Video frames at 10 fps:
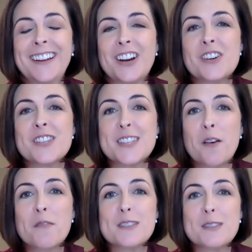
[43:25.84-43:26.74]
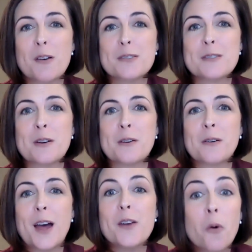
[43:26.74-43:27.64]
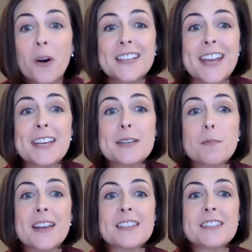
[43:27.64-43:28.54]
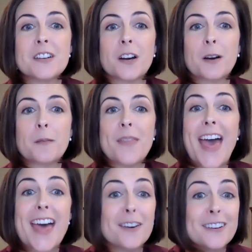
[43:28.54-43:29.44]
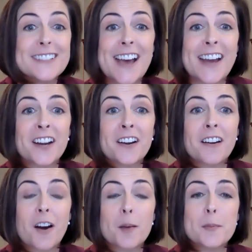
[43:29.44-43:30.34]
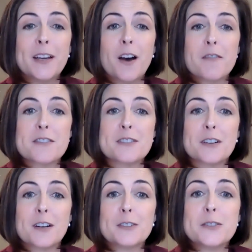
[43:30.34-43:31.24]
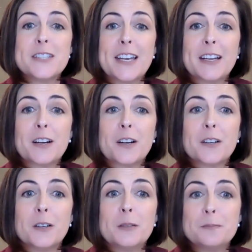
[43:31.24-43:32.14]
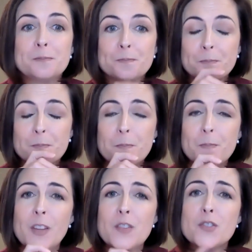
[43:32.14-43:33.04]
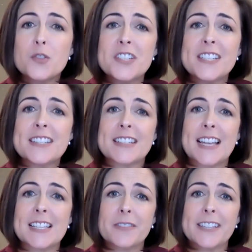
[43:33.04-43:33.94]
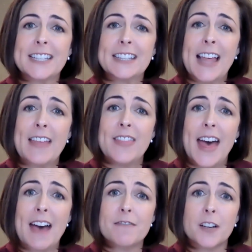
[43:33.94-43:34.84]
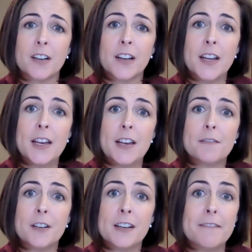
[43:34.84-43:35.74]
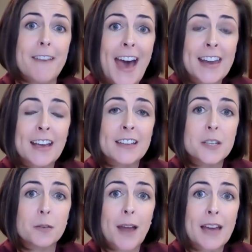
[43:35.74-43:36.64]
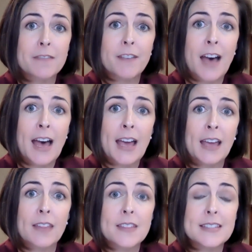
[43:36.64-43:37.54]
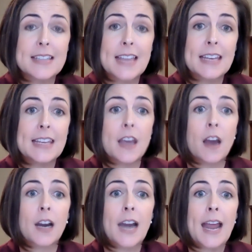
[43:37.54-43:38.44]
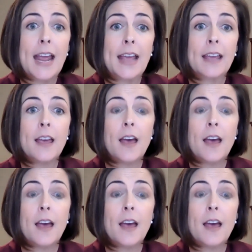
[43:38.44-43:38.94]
herself is also an ordained minister and a retired Army officer, a lieutenant colonel. So she successfully led the effort for Nevada to ratify the state ERA.